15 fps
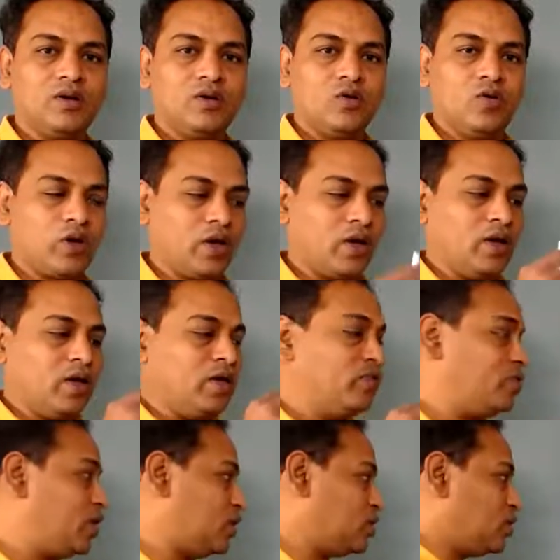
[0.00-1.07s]
Okay, in
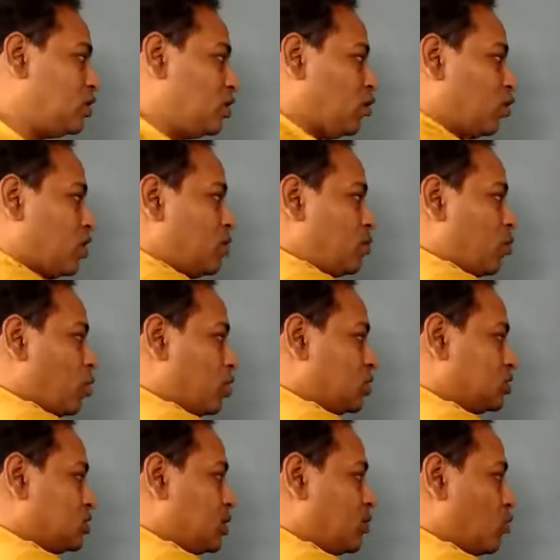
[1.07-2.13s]
that one ball,
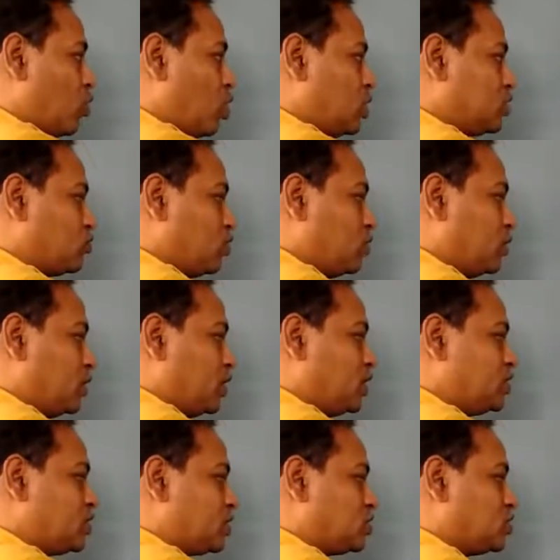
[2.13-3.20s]
some balls will be
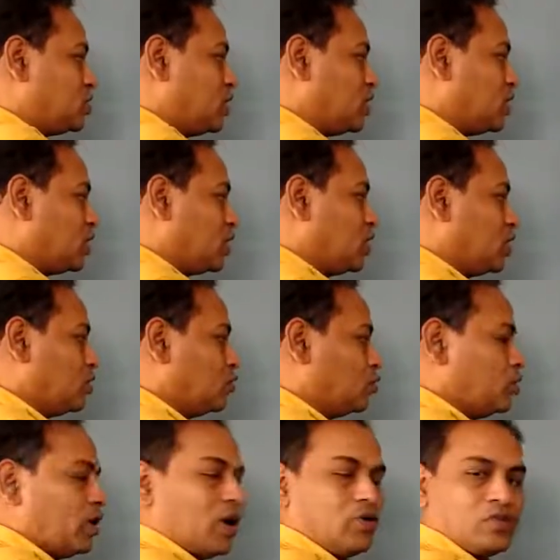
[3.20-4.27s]
there such that
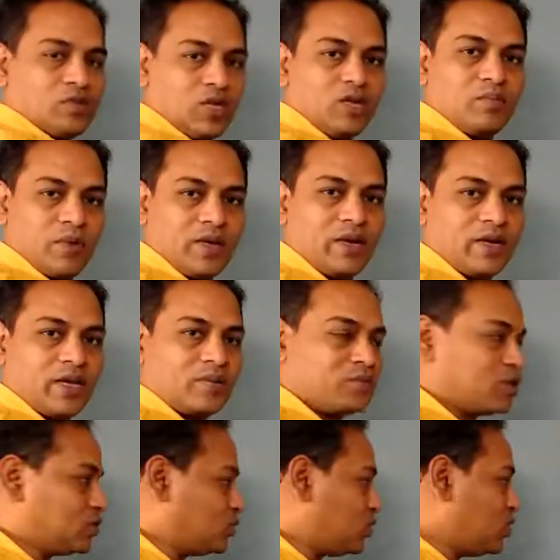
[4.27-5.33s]
we have seen many
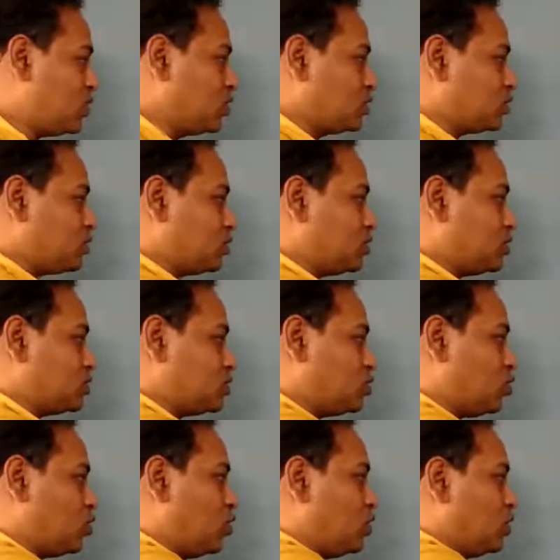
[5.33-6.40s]
times this one.
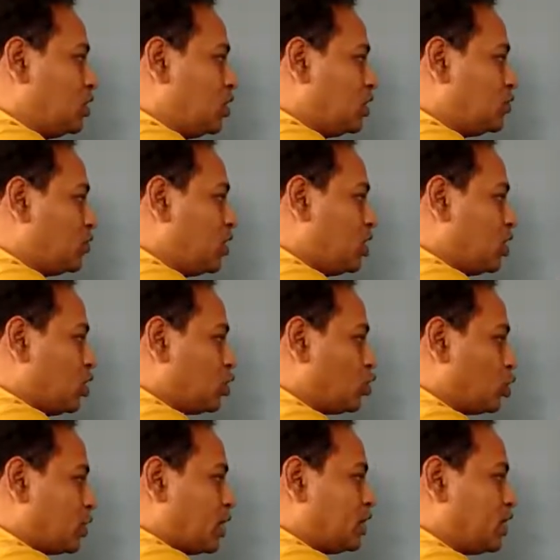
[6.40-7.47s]
So it will
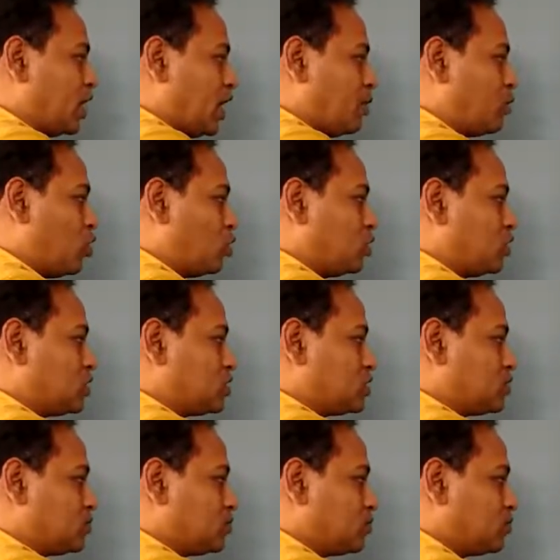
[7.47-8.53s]
rotate about
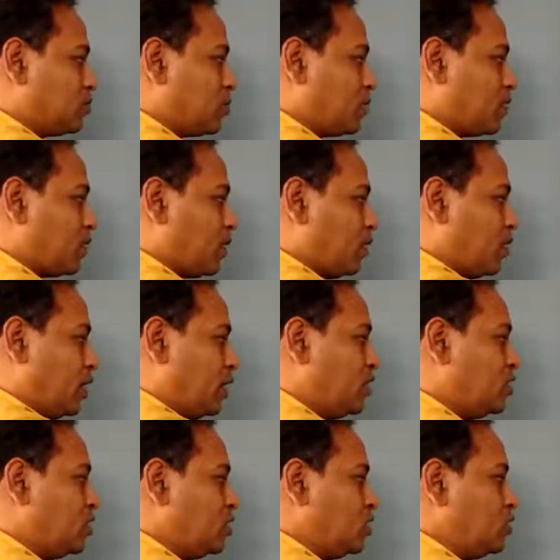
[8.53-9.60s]
this
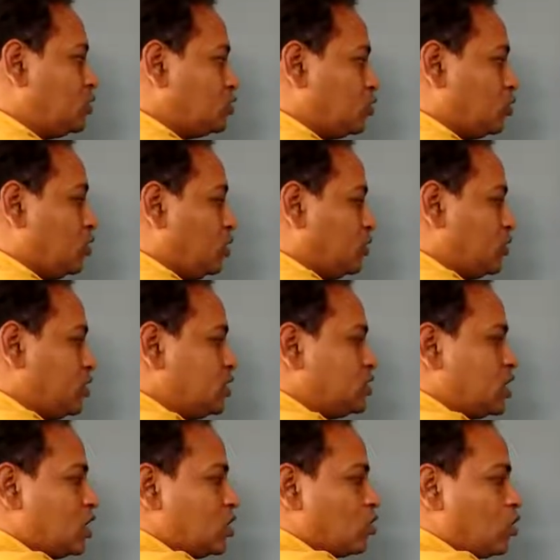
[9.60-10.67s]
ring. So these
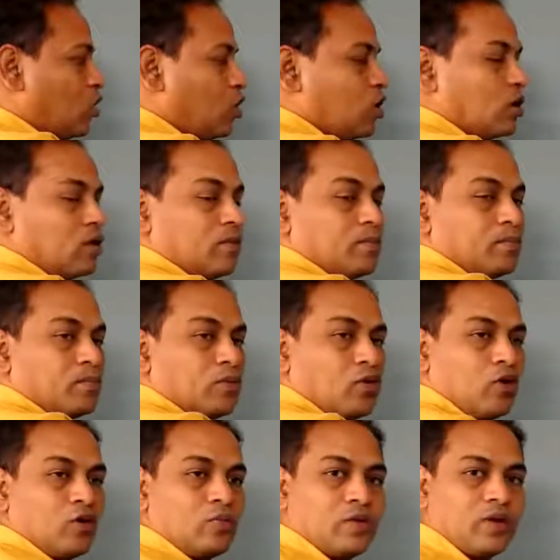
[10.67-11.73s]
are called
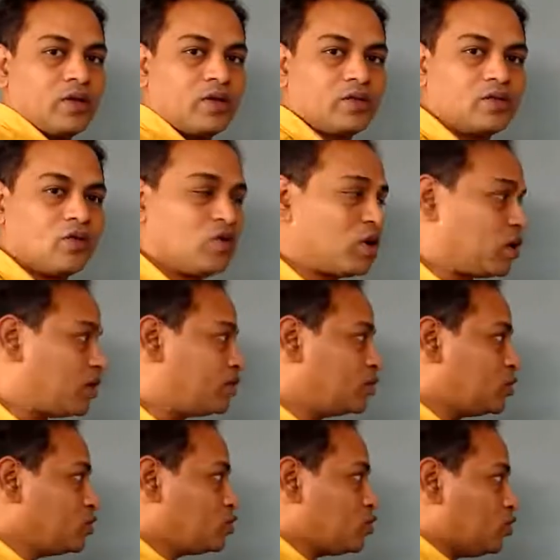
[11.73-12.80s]
ball bearings. Okay.
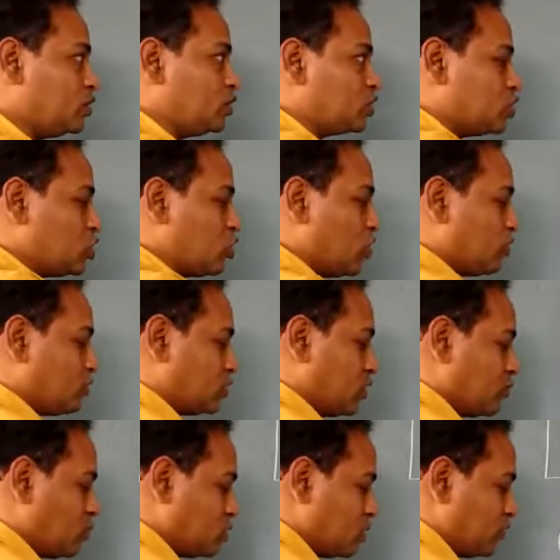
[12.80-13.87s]
So instead of
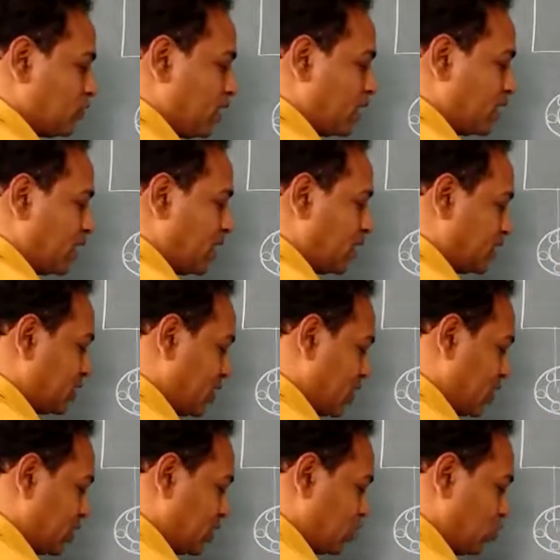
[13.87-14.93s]
suppose if I take
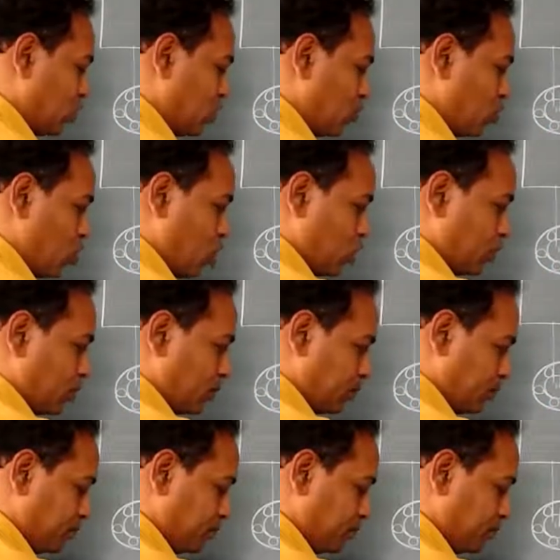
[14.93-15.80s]
directly one block,